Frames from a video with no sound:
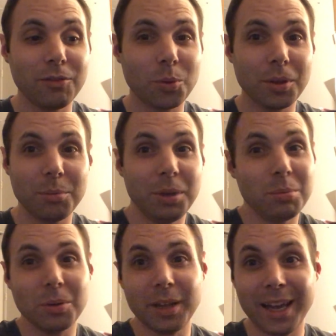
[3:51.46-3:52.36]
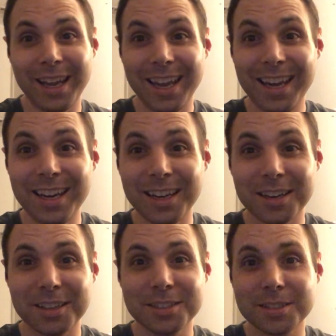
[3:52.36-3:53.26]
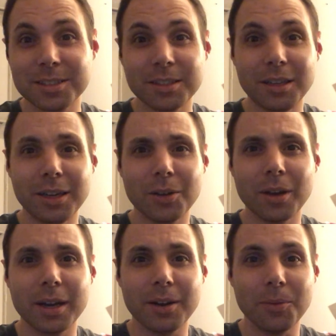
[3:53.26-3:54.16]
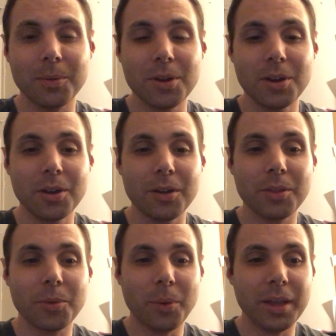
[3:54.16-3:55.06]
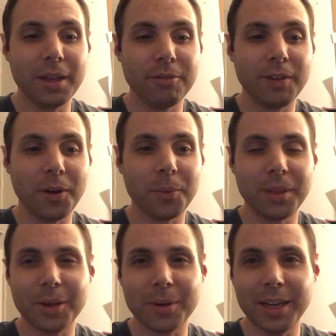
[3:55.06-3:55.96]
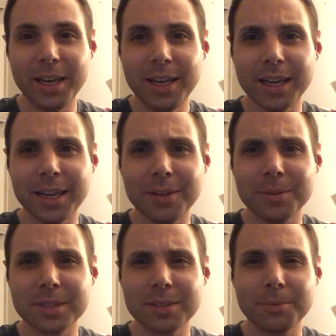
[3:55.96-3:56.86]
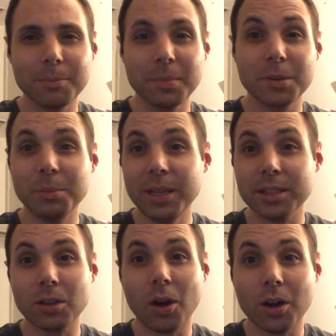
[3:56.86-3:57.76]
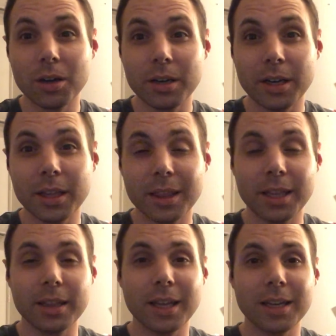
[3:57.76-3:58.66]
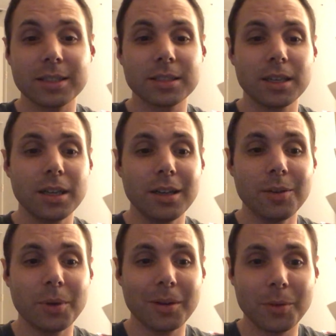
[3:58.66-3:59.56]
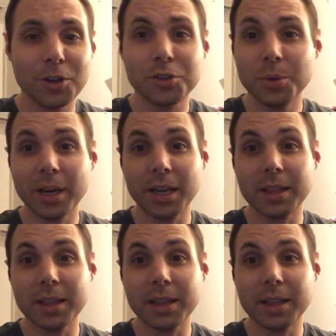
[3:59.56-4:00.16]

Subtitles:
for the people that ate it, because kind of the way they felt when they were eating it. It was, to me, it's art, and I think that's when you're doing it